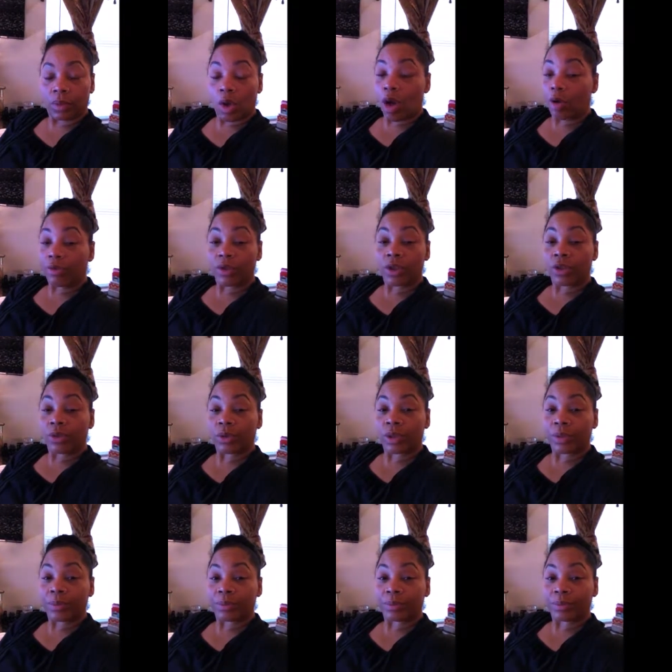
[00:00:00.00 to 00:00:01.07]
we're off to
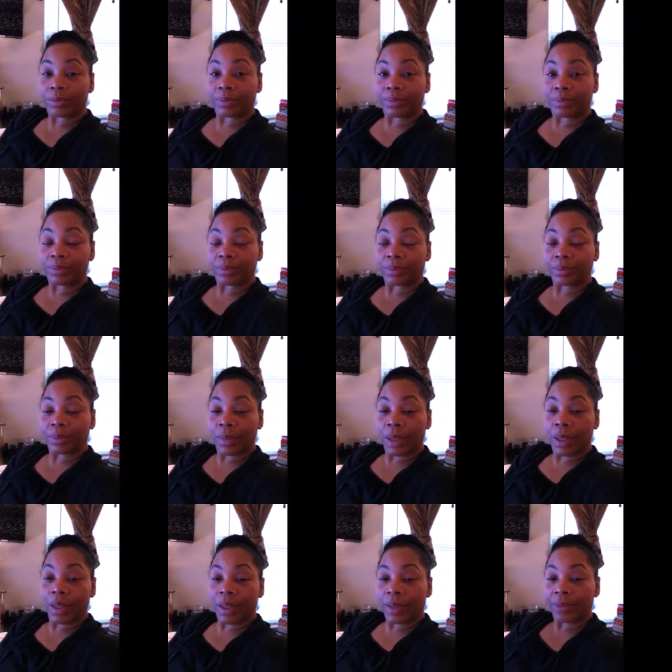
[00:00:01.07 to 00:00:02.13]
doing them.
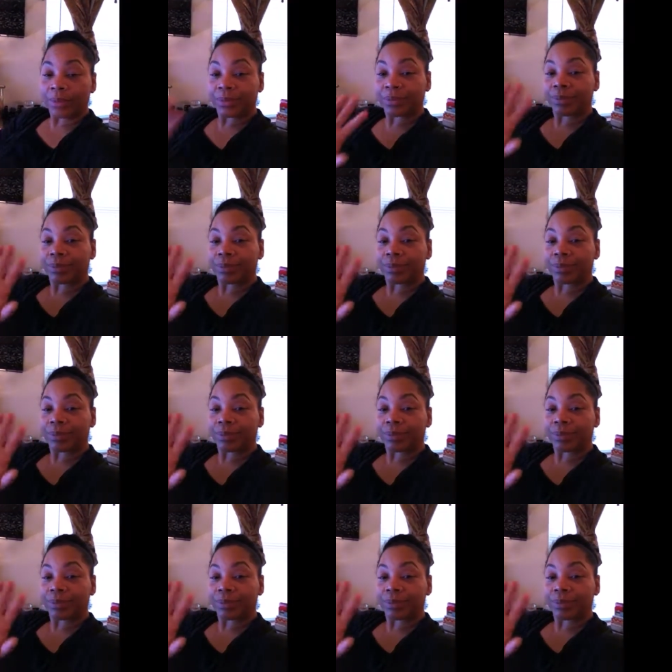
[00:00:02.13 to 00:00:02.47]
Bye.